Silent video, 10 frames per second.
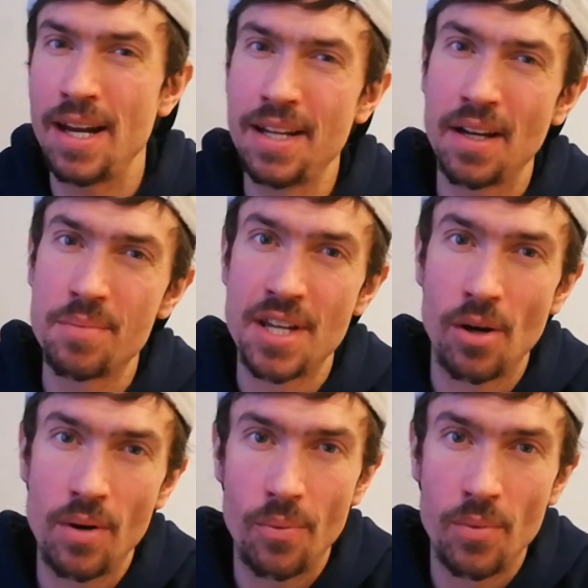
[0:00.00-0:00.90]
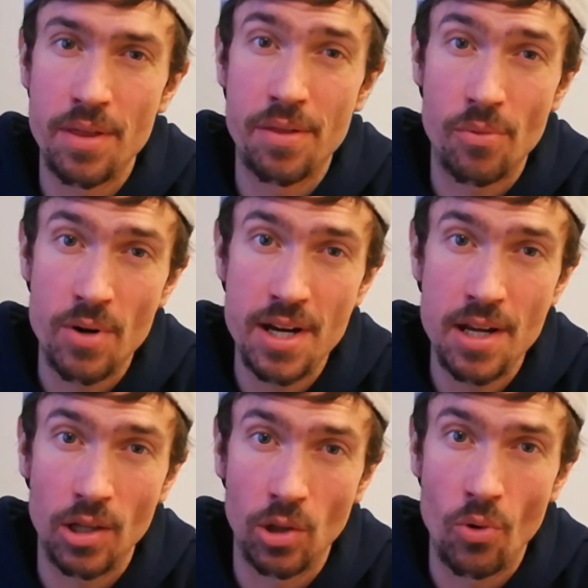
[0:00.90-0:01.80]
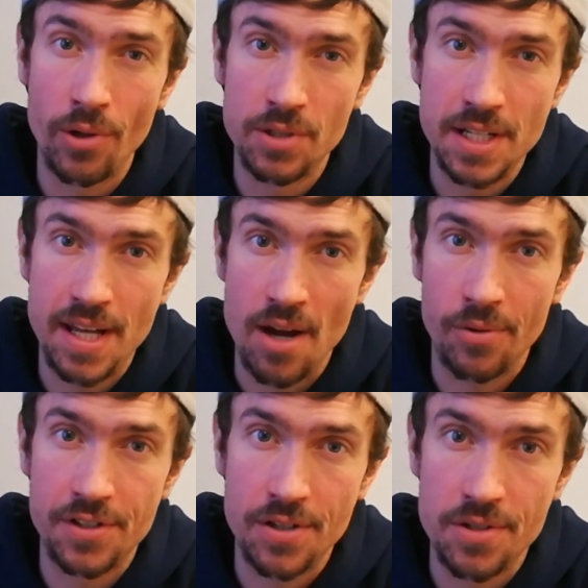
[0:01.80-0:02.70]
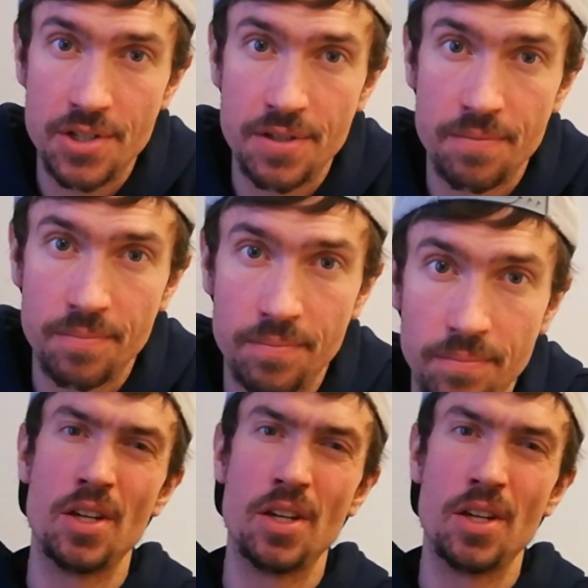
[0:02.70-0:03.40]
And he comes out with 3 loyalty counters.